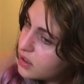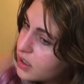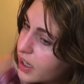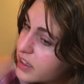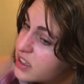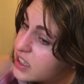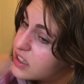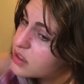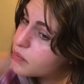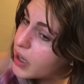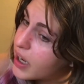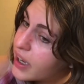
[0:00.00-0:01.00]
I need to
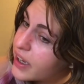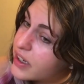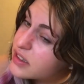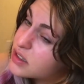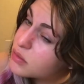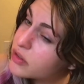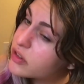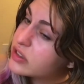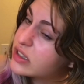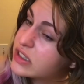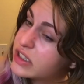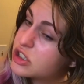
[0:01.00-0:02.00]
buy some of his
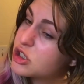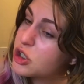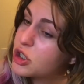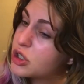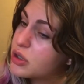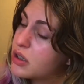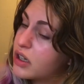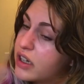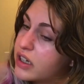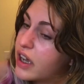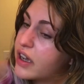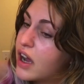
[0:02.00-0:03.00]
conditioner. I
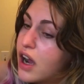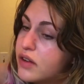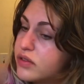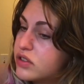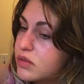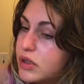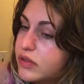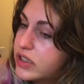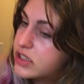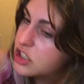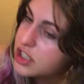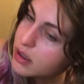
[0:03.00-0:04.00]
have some of
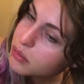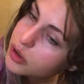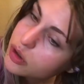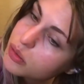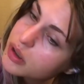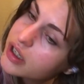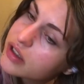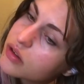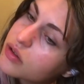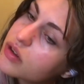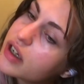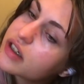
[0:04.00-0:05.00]
his shampoo, but I
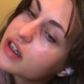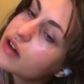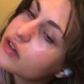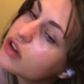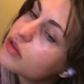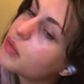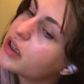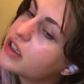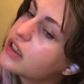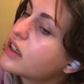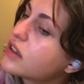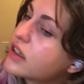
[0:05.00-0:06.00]
didn't have enough money to
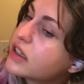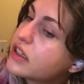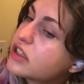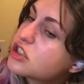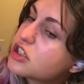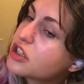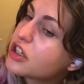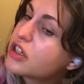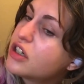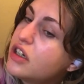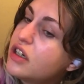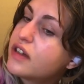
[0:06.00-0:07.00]
get the conditioner.
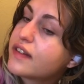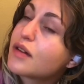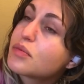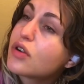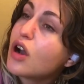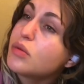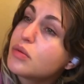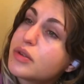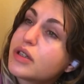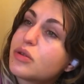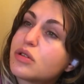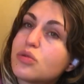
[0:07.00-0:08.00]
That probably
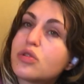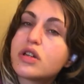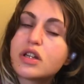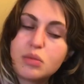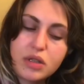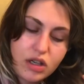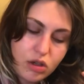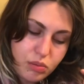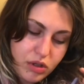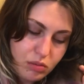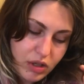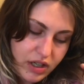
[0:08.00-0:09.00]
would really be
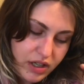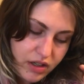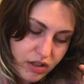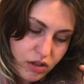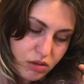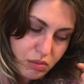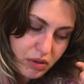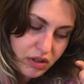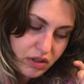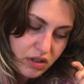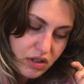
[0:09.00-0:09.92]
helping my hair, but